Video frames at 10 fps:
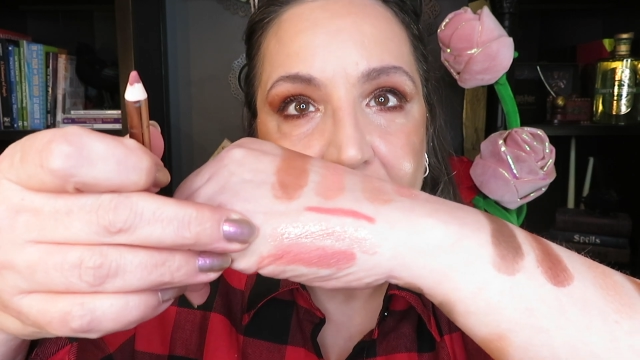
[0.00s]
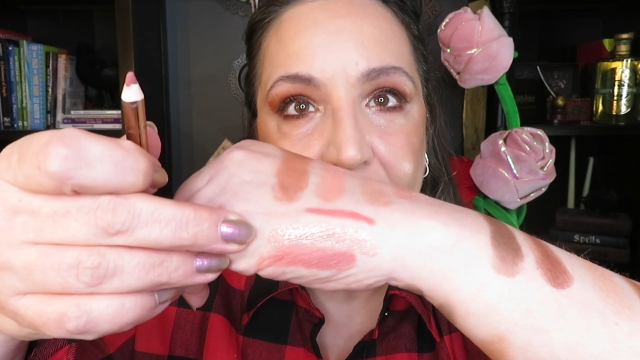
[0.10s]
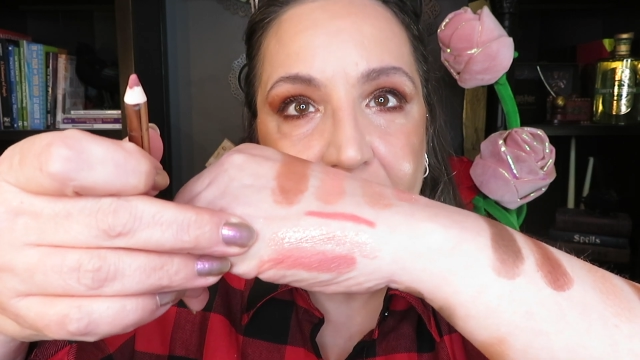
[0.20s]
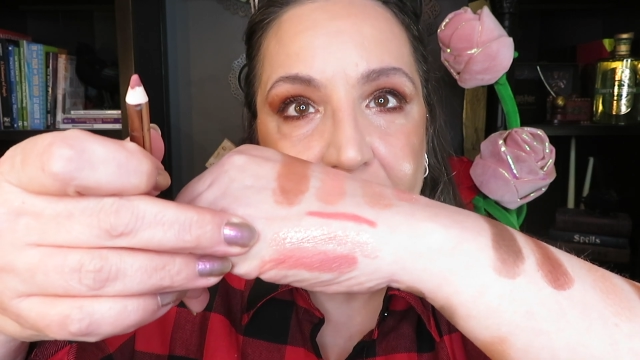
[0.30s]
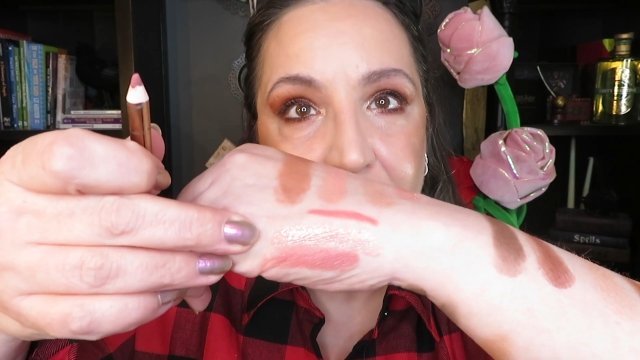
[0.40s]

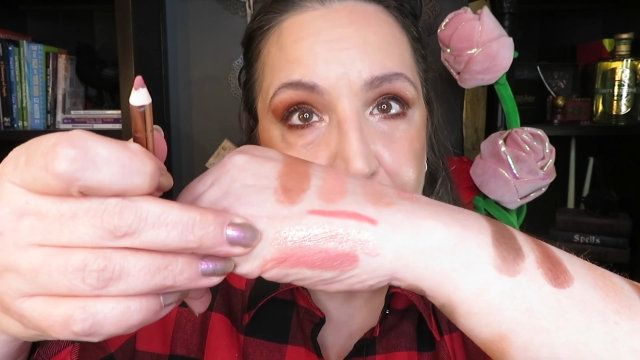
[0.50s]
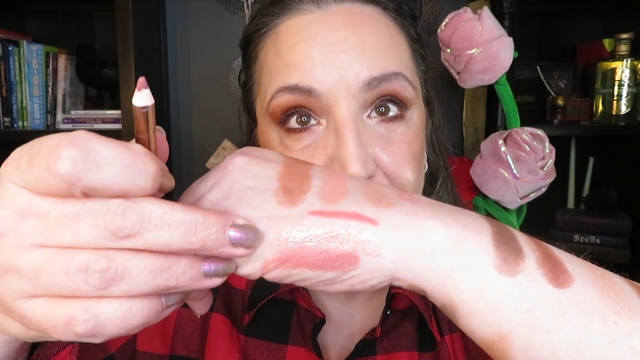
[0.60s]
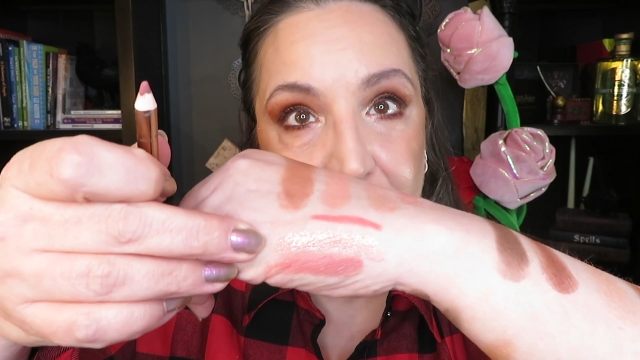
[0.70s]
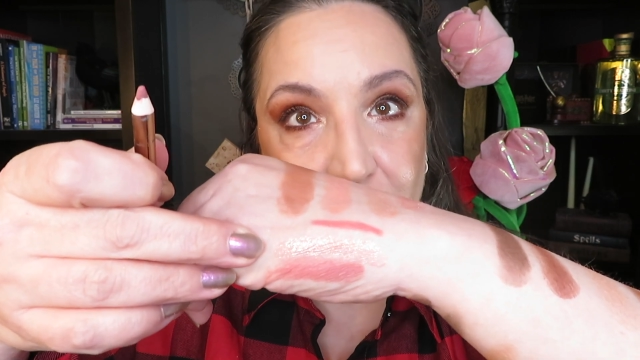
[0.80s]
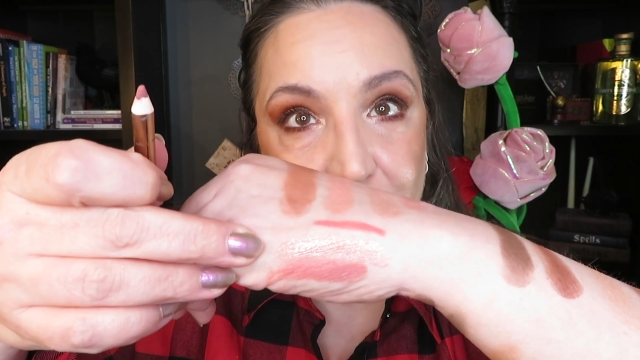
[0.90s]
and
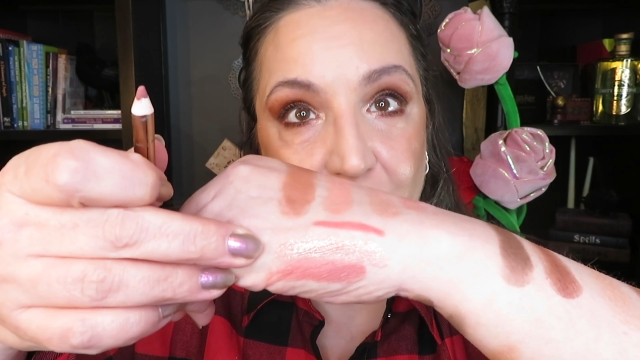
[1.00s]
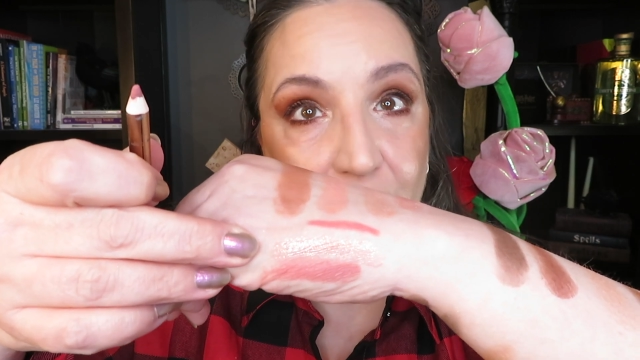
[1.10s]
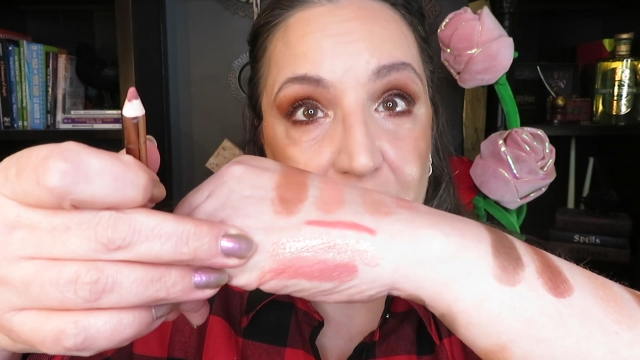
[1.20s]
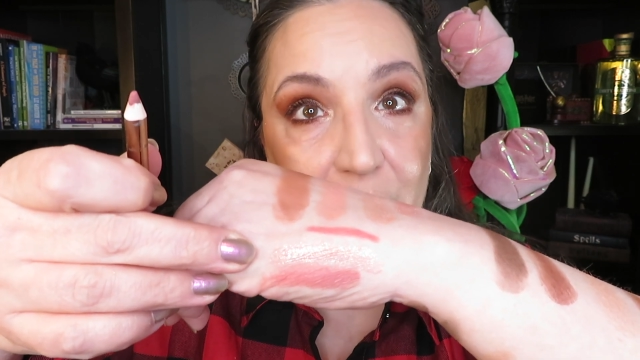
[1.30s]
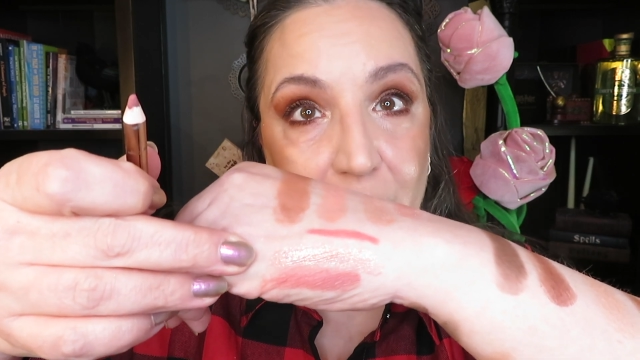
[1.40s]
Pillow
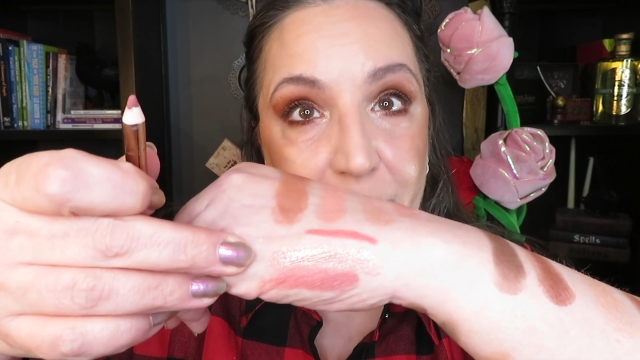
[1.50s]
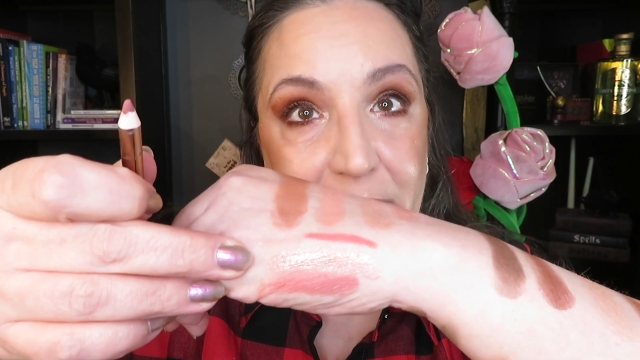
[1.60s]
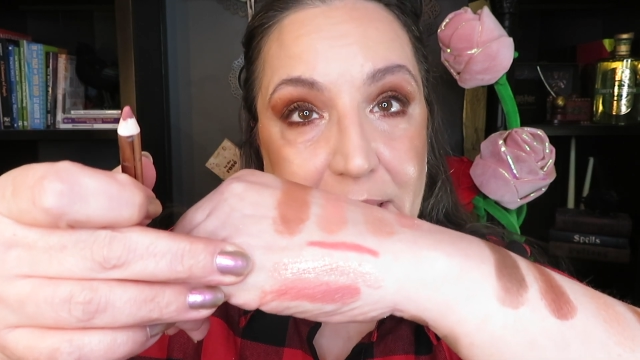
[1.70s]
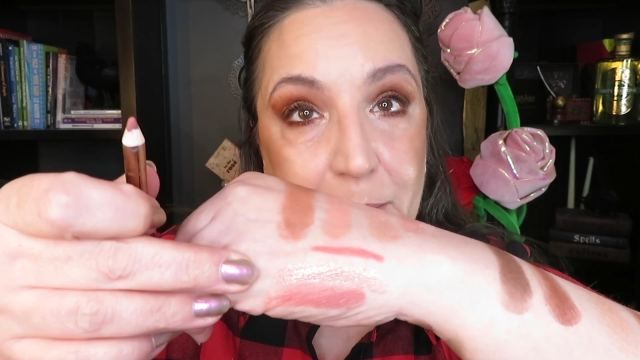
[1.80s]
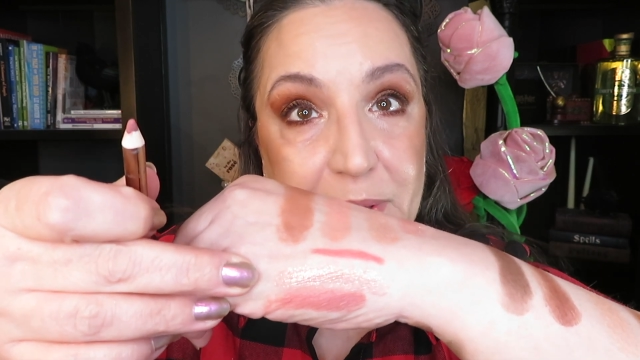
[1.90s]
Talk on my
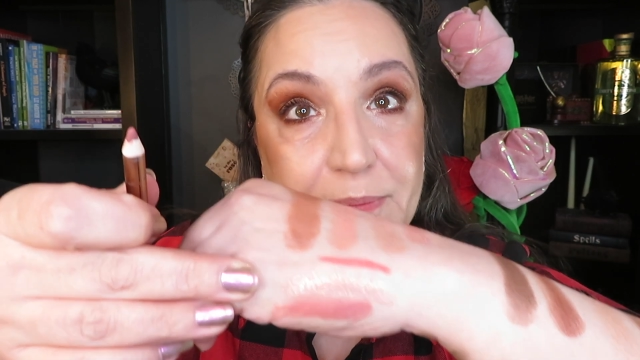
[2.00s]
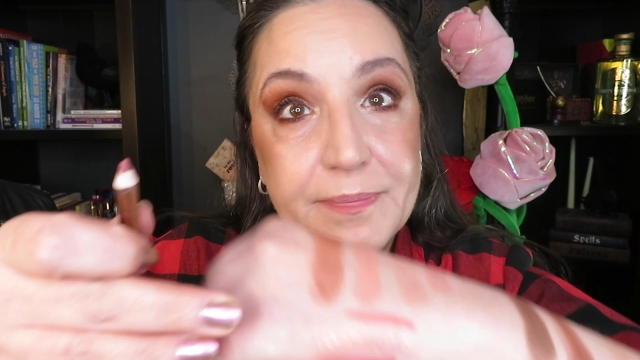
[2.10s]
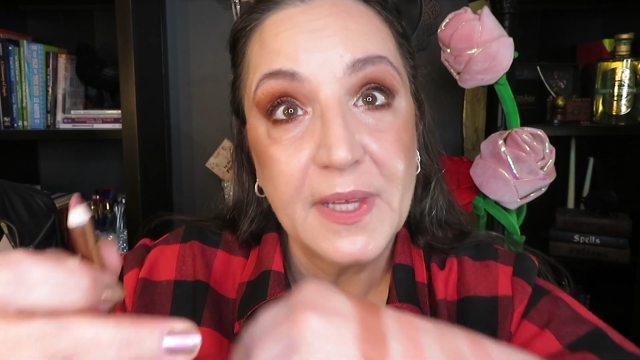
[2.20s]
lips.